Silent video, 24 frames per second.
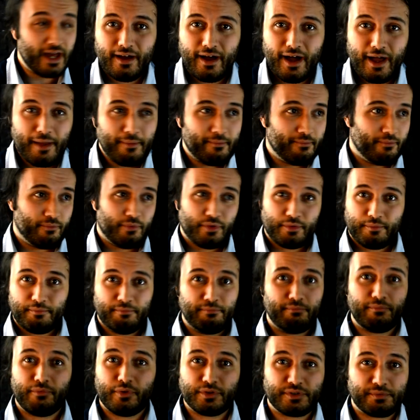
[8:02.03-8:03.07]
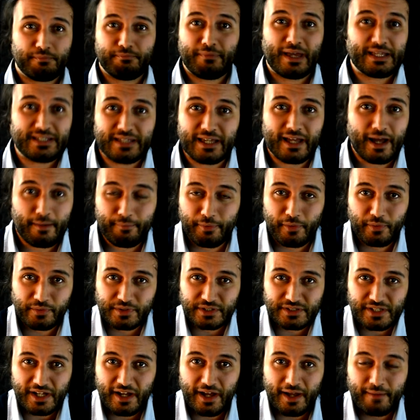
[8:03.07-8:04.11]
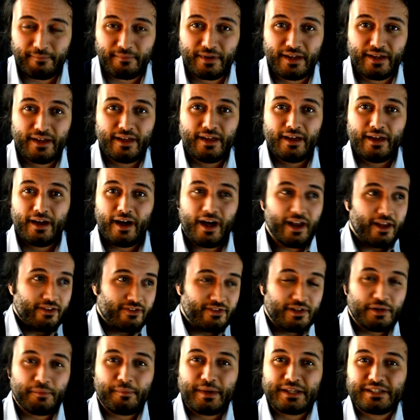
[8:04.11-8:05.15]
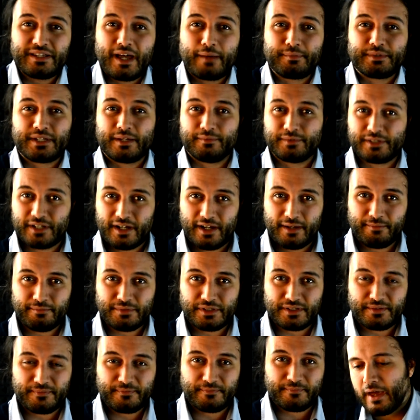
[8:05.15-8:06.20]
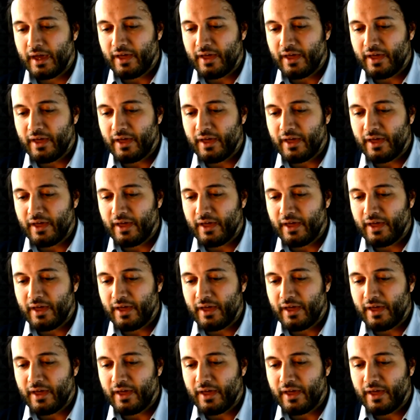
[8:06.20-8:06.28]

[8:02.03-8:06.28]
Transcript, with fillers: I would, was messing up all the time. And I still mess up sometimes.